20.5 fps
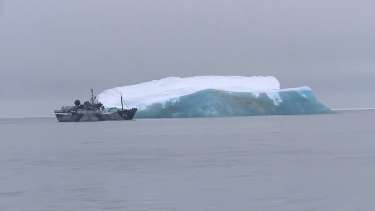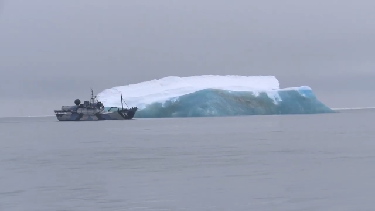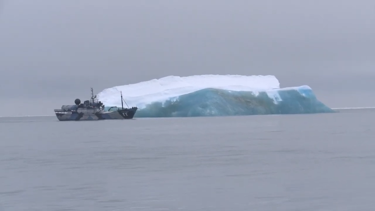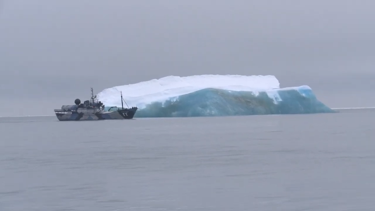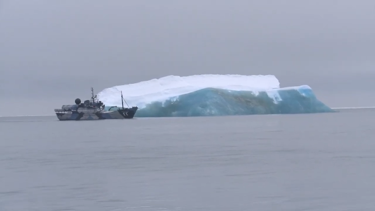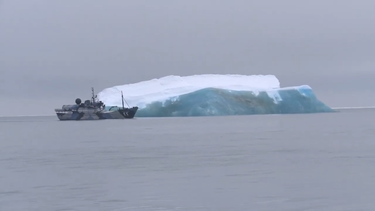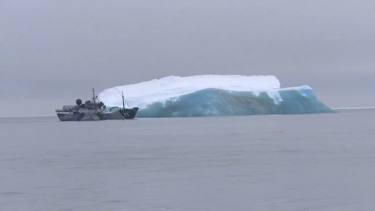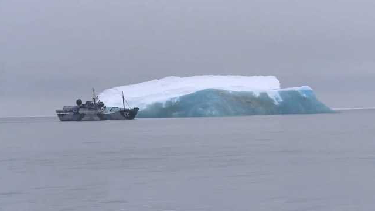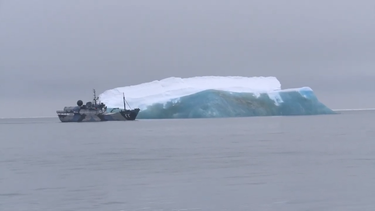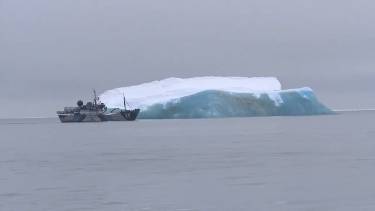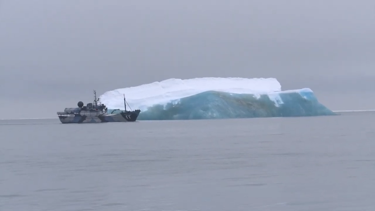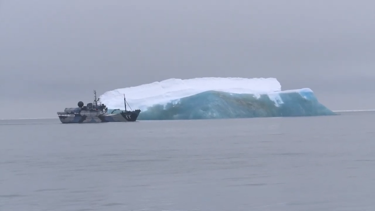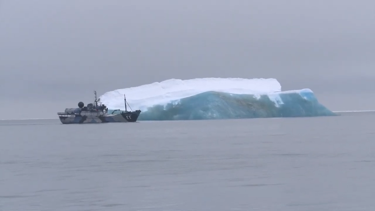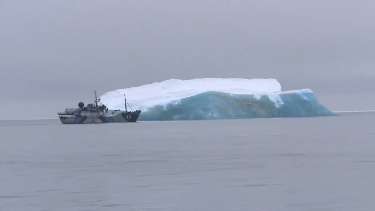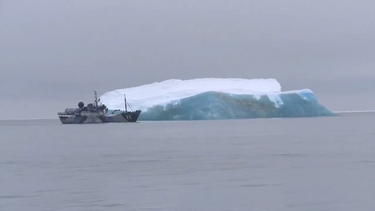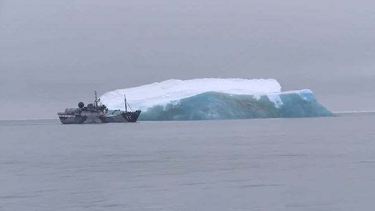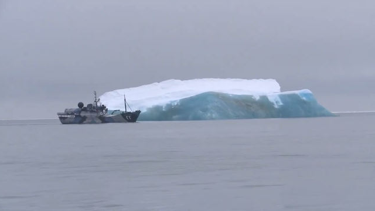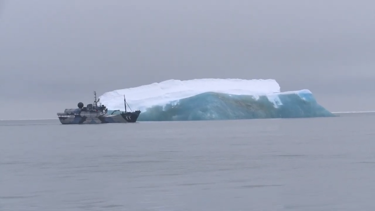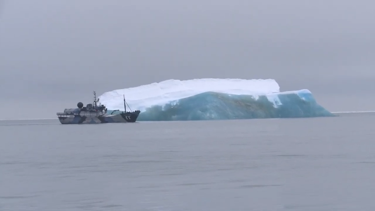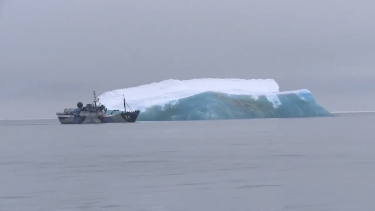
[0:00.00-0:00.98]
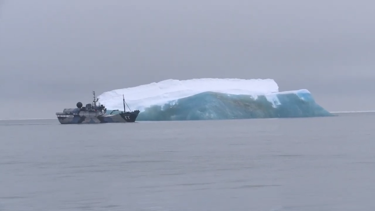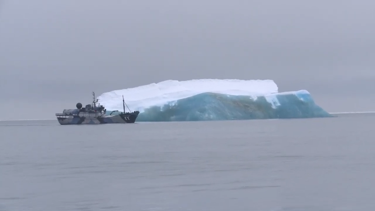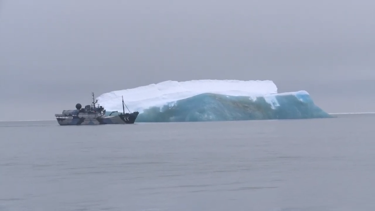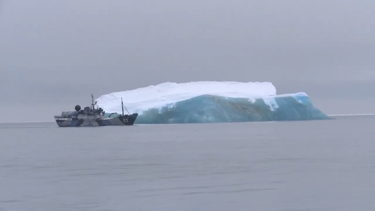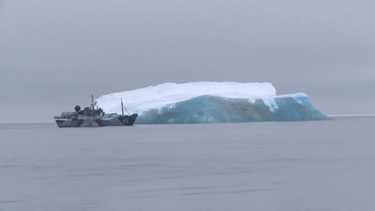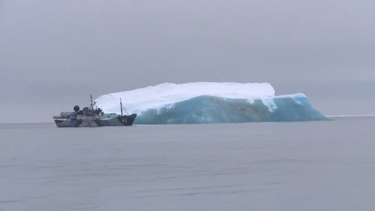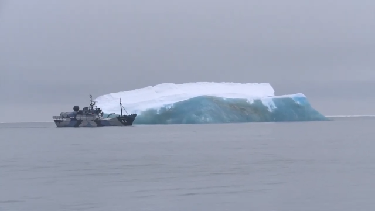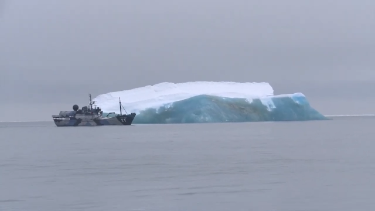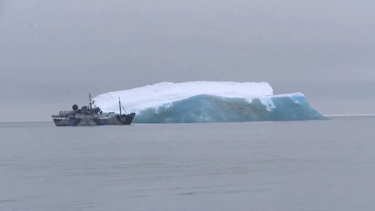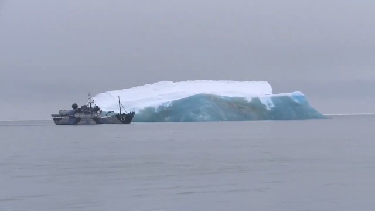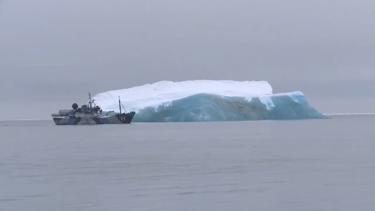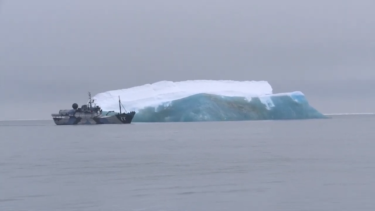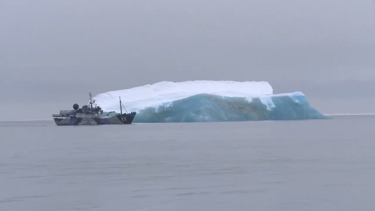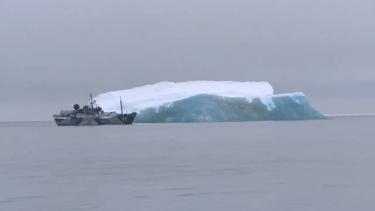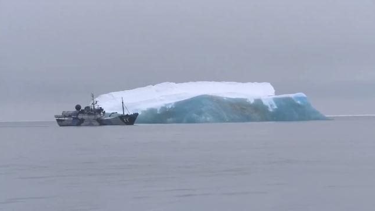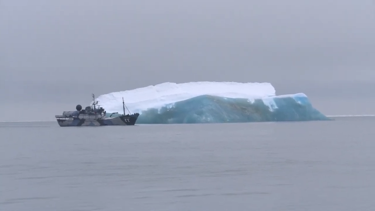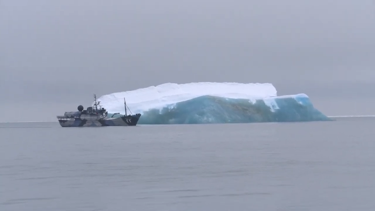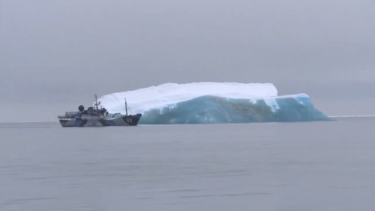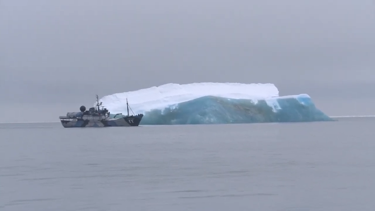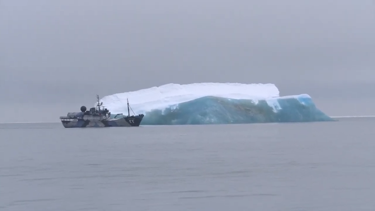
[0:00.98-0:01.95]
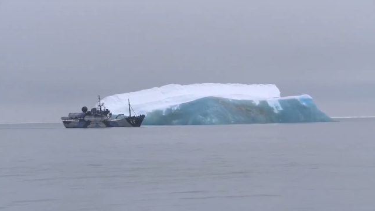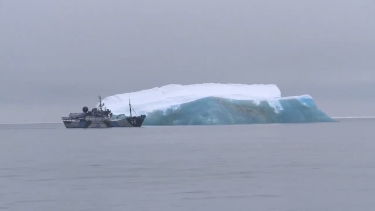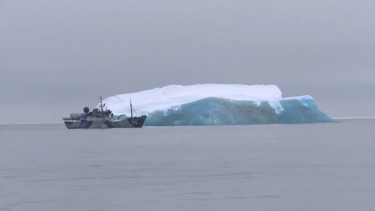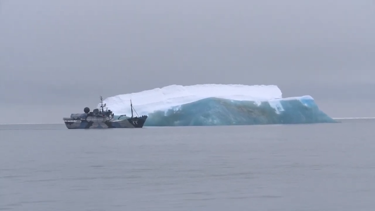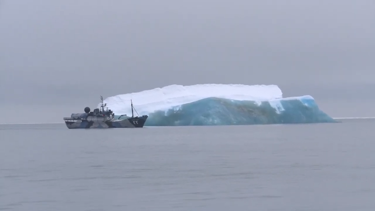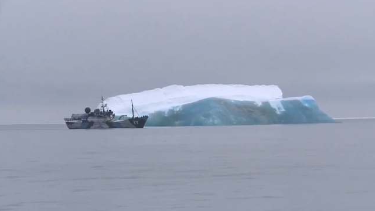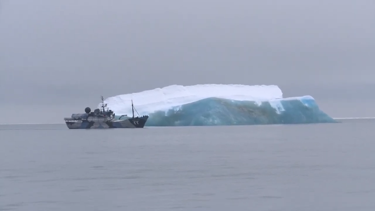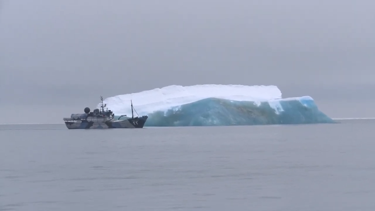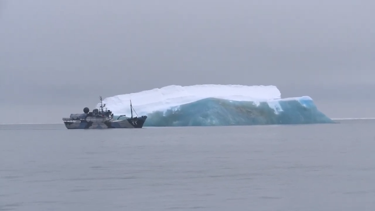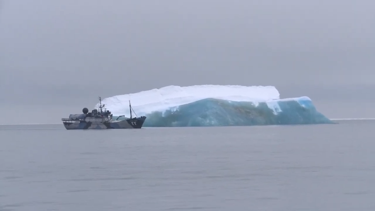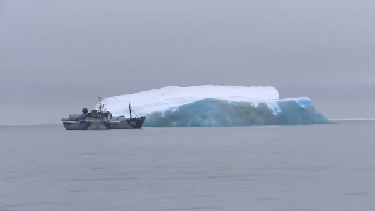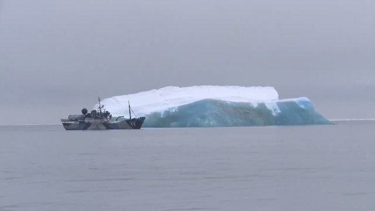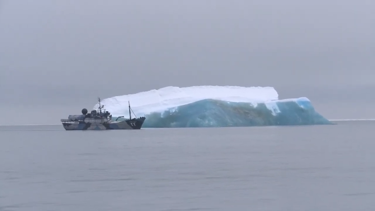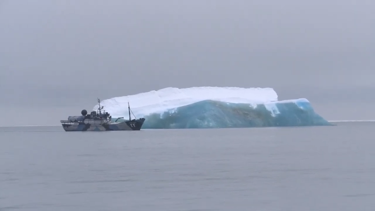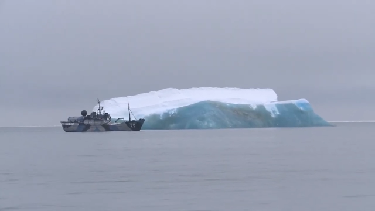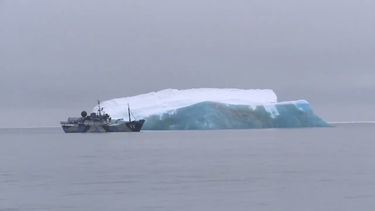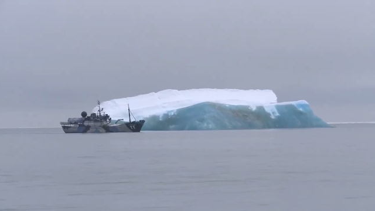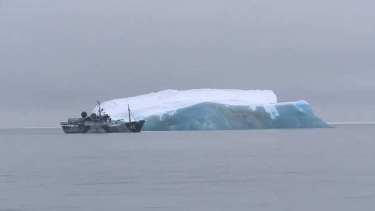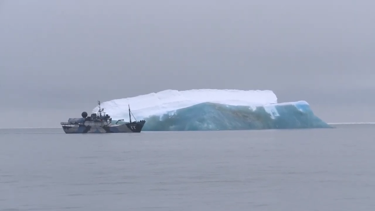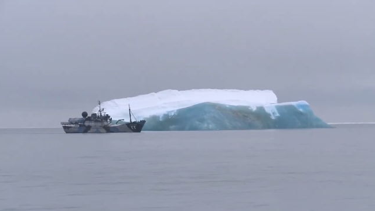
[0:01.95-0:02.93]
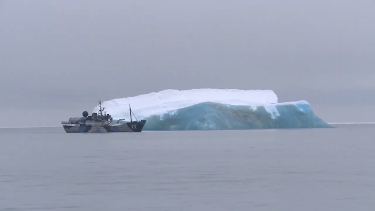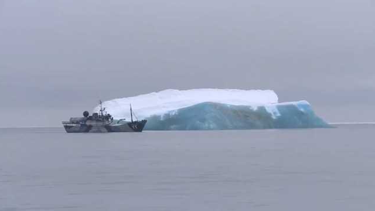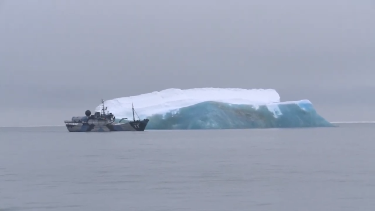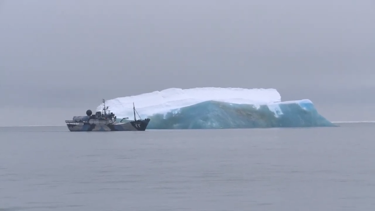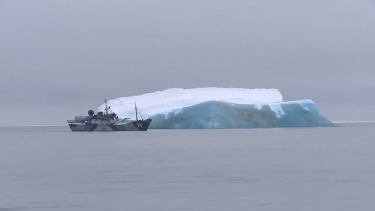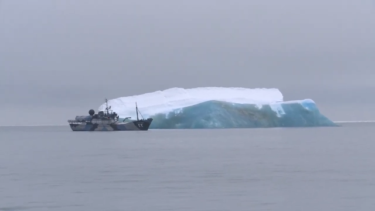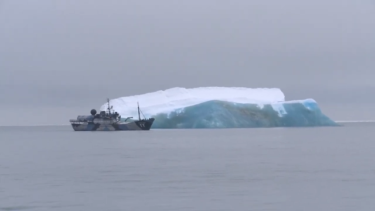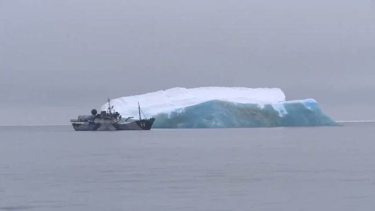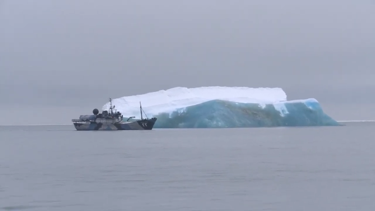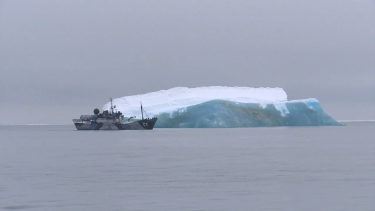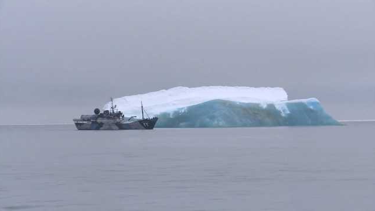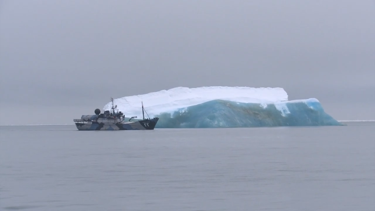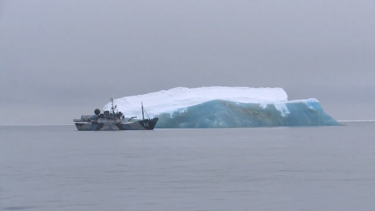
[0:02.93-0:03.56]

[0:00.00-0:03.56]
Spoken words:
No face is visible, so there are no lips to read.